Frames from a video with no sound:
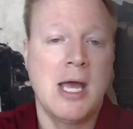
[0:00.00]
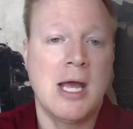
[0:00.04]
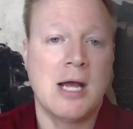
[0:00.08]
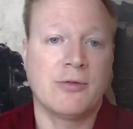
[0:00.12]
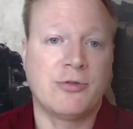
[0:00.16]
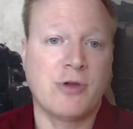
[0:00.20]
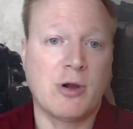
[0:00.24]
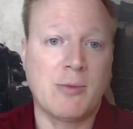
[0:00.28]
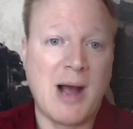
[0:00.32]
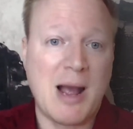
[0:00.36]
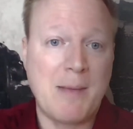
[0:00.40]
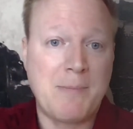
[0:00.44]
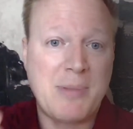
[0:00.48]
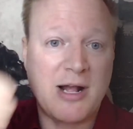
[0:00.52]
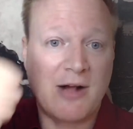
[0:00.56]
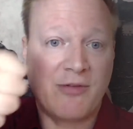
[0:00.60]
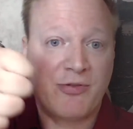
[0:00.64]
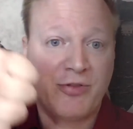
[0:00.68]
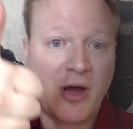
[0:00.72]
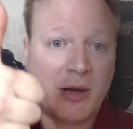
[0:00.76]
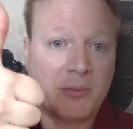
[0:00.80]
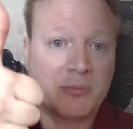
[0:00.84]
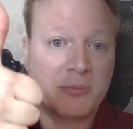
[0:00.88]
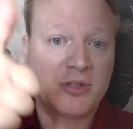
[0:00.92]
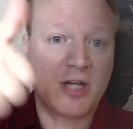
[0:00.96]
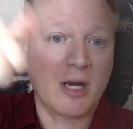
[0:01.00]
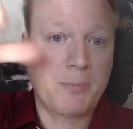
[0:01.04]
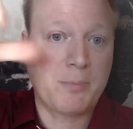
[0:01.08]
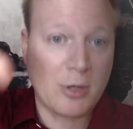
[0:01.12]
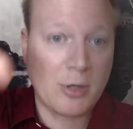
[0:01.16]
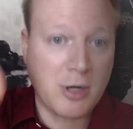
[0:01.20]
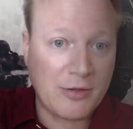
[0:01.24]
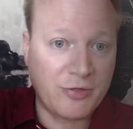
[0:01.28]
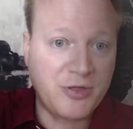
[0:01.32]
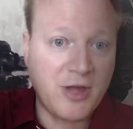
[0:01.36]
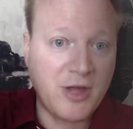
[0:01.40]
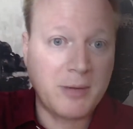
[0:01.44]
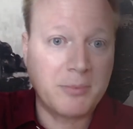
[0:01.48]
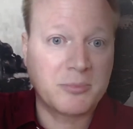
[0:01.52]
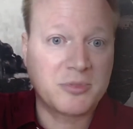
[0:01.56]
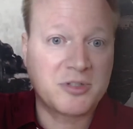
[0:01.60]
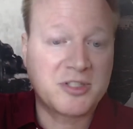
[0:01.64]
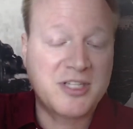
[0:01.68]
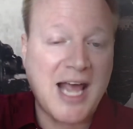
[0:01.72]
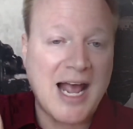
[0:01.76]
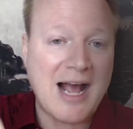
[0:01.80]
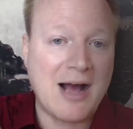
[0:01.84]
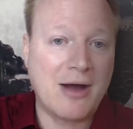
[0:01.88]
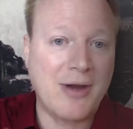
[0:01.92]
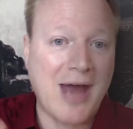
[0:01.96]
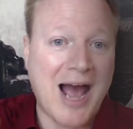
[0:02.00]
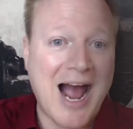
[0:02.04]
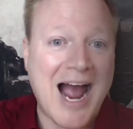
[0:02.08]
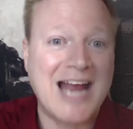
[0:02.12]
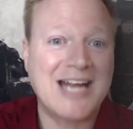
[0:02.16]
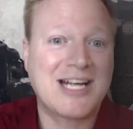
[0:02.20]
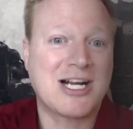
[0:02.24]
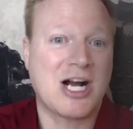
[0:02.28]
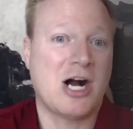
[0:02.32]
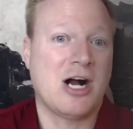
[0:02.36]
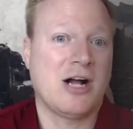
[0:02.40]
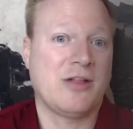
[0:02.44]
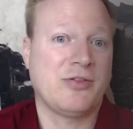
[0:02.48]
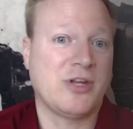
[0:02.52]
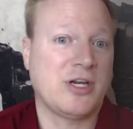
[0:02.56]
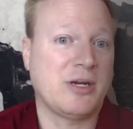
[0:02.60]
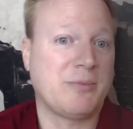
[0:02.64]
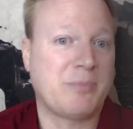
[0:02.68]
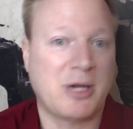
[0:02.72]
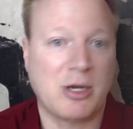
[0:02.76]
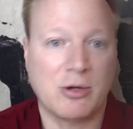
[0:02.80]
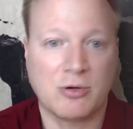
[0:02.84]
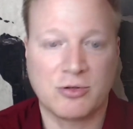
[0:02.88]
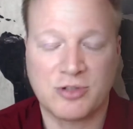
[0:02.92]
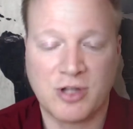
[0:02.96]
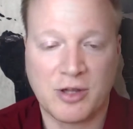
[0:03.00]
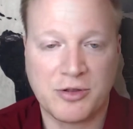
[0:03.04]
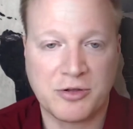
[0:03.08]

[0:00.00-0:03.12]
There might be a thumbs up or a thumbs down icon that appears on the